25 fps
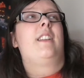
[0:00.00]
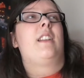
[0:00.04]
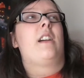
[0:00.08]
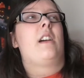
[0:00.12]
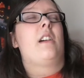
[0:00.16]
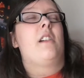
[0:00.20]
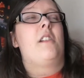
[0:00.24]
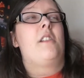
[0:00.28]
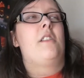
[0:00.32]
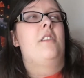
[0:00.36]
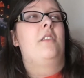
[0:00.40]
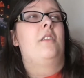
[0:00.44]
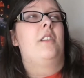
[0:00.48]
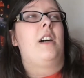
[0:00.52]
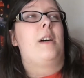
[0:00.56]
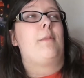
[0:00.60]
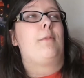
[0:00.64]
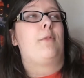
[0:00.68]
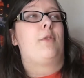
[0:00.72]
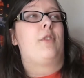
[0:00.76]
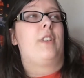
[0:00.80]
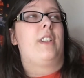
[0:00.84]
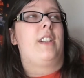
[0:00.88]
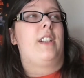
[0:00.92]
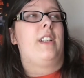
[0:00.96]
the coconut water
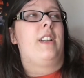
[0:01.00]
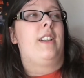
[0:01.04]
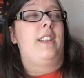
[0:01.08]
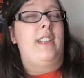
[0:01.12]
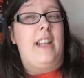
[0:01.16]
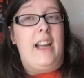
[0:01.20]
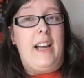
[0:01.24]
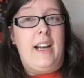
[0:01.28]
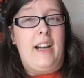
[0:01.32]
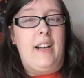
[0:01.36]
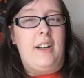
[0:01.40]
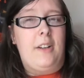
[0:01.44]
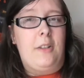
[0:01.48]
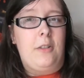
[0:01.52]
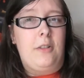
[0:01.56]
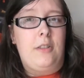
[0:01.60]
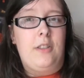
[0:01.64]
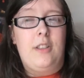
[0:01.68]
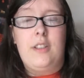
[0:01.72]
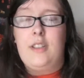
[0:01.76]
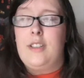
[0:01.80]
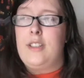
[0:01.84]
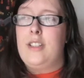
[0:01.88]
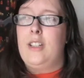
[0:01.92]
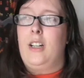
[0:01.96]
I'm drinking now
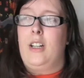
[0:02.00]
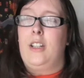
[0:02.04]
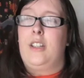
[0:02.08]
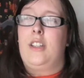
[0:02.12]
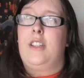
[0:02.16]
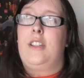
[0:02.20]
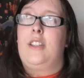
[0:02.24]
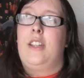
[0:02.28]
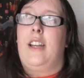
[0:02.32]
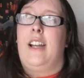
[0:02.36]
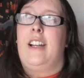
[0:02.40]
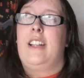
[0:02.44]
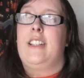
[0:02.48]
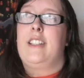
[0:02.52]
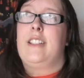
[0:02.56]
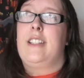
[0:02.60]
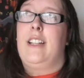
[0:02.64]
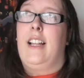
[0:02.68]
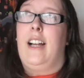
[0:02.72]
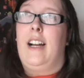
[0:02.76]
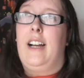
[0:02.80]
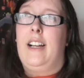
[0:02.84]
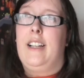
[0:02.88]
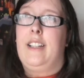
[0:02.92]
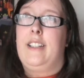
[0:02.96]
is starting to taste
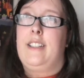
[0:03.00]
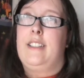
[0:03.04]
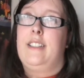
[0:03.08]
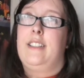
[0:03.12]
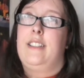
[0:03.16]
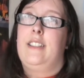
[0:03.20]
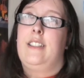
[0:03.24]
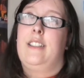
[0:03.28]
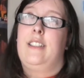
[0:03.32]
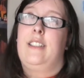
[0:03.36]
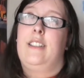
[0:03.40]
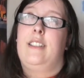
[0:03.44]
like